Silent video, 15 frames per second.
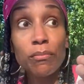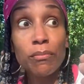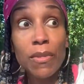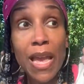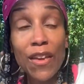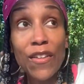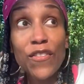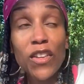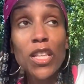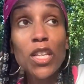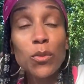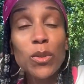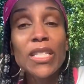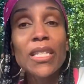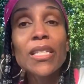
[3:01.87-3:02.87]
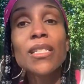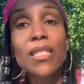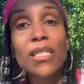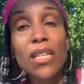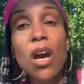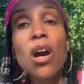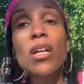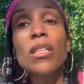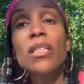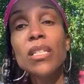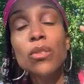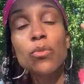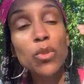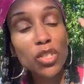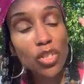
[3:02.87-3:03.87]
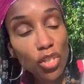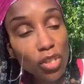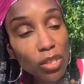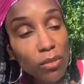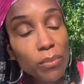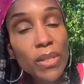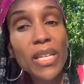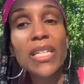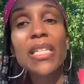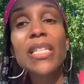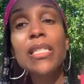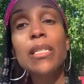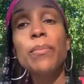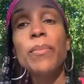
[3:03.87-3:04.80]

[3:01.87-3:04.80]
feeling resistance on this, what should be an easy